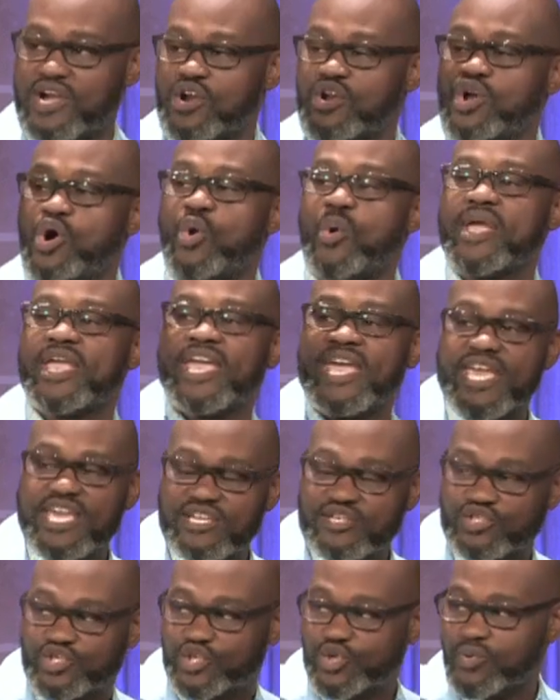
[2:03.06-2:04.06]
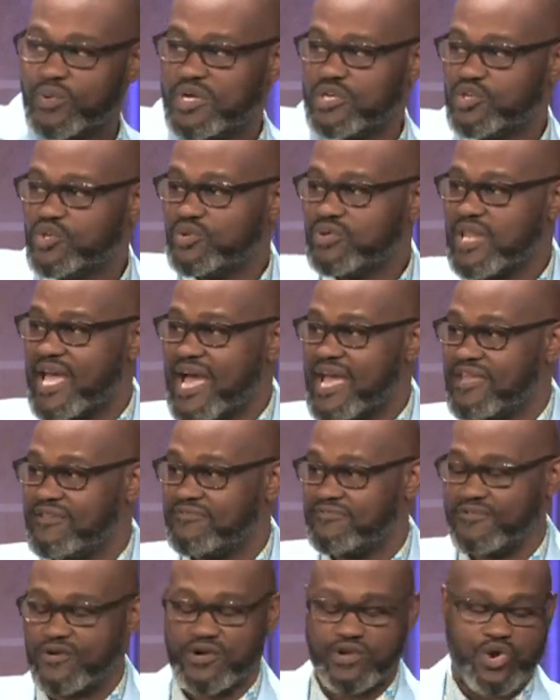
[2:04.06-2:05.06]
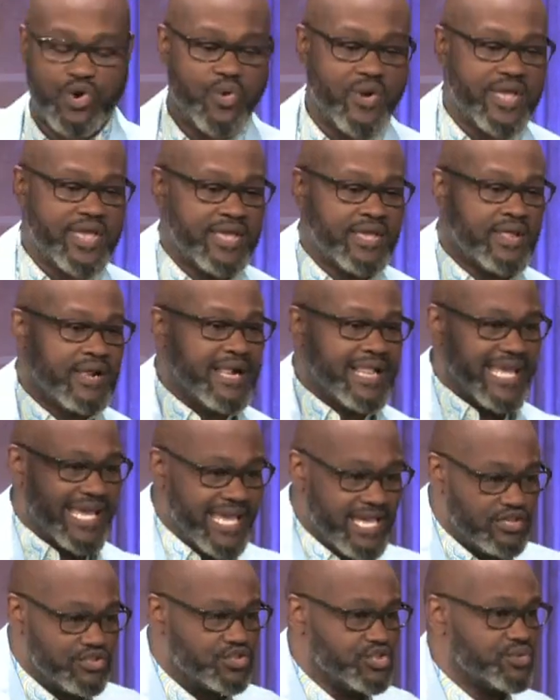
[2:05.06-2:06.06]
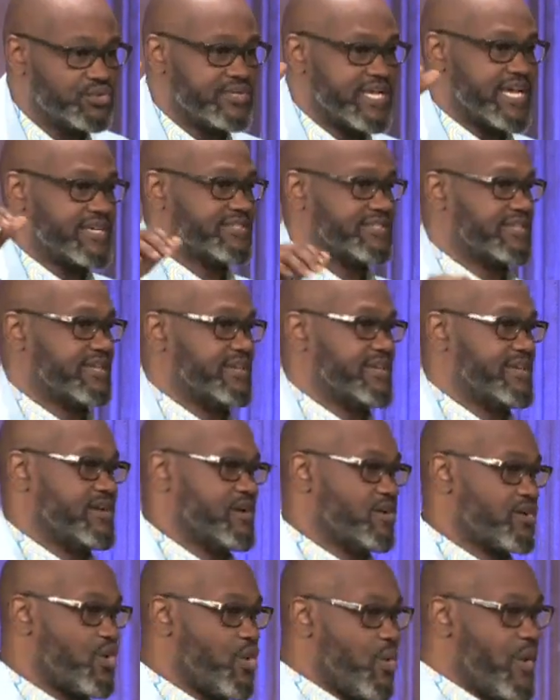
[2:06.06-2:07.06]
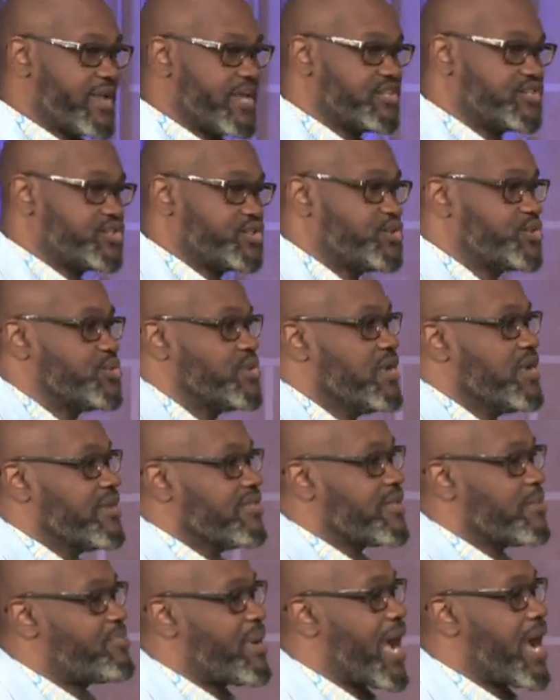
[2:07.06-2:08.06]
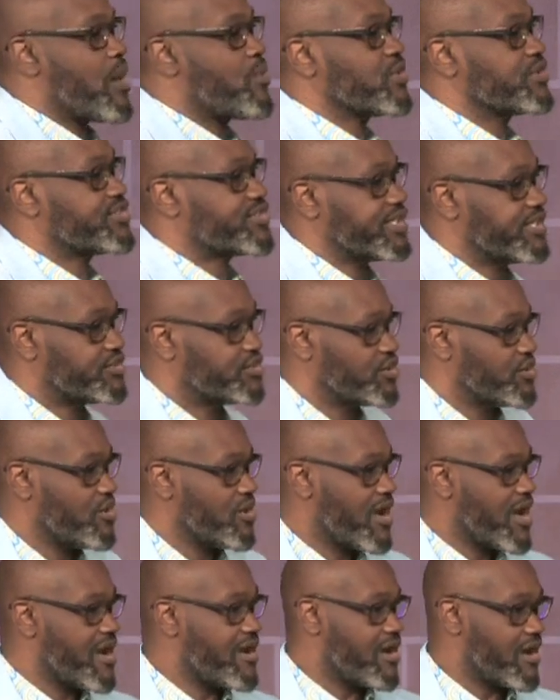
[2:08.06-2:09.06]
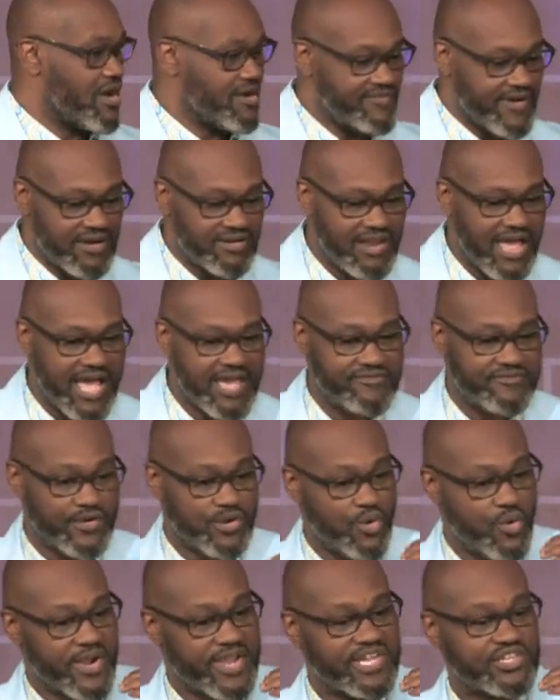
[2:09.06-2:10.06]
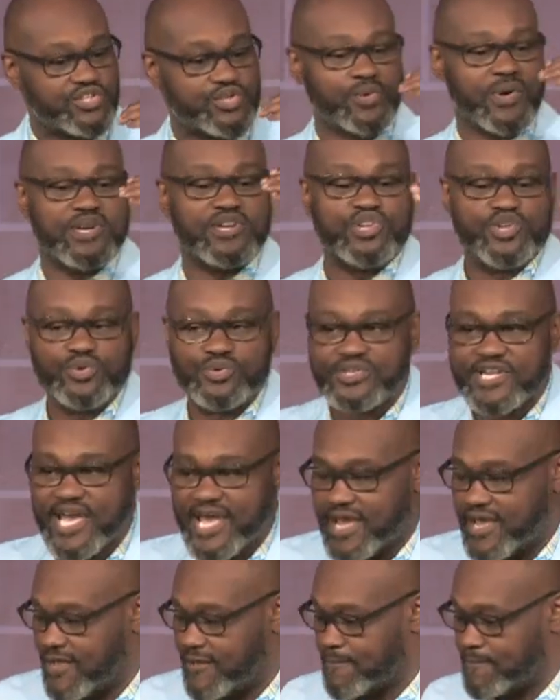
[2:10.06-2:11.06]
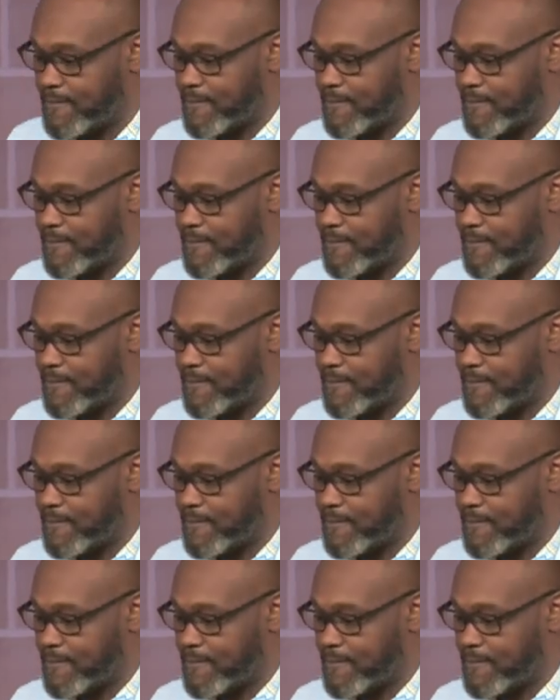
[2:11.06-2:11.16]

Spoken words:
or going into a new life or going into destiny or going into the power center of our life or going into a new day,